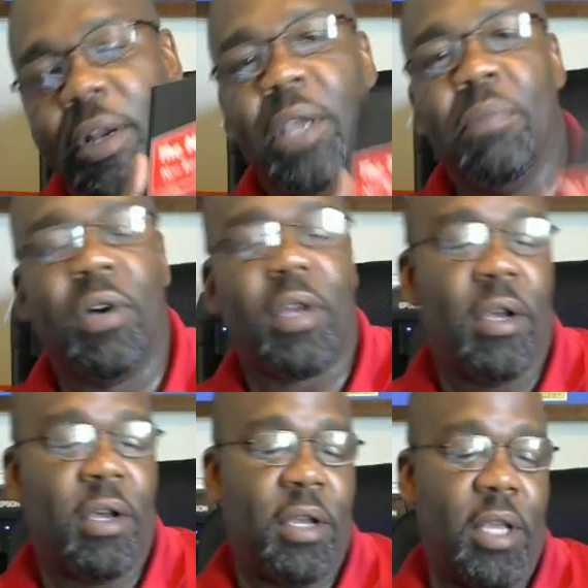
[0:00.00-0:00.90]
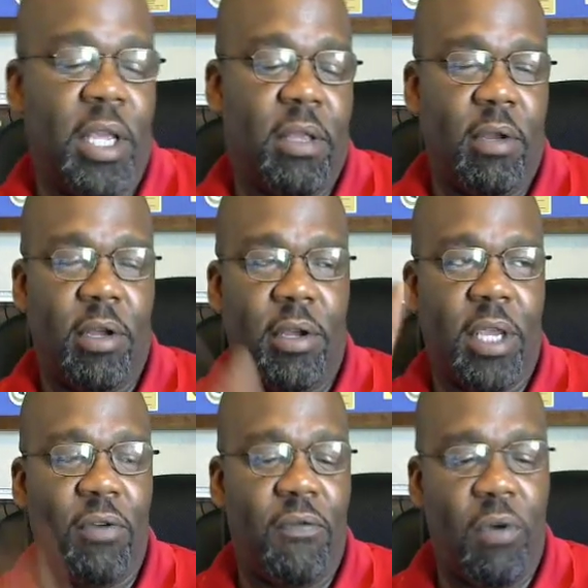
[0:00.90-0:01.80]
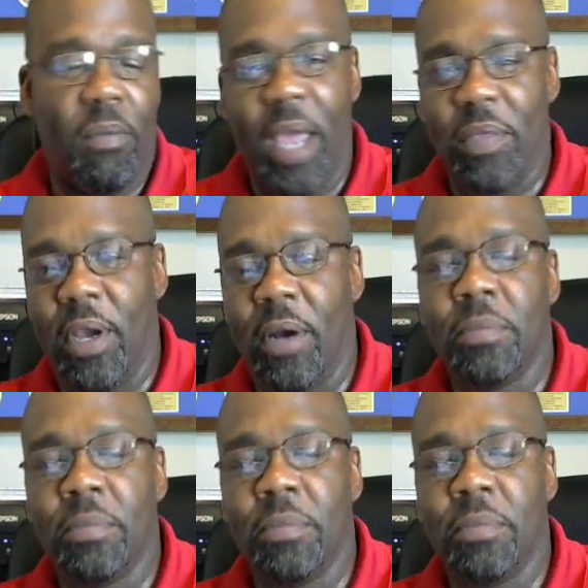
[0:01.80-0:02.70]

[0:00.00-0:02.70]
on ebook, Kindle format there.